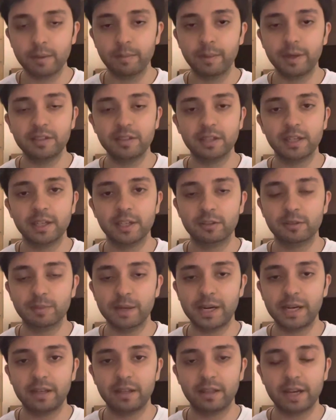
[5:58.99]
basically
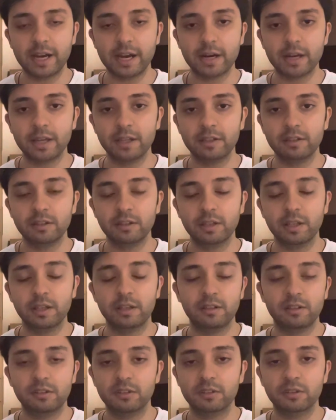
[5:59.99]
explained that
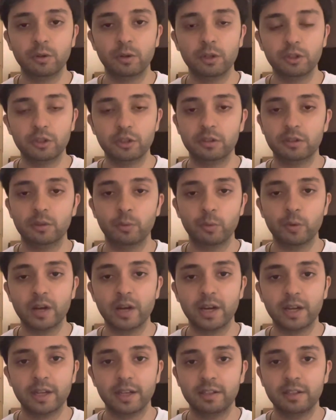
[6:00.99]
it's not just the work,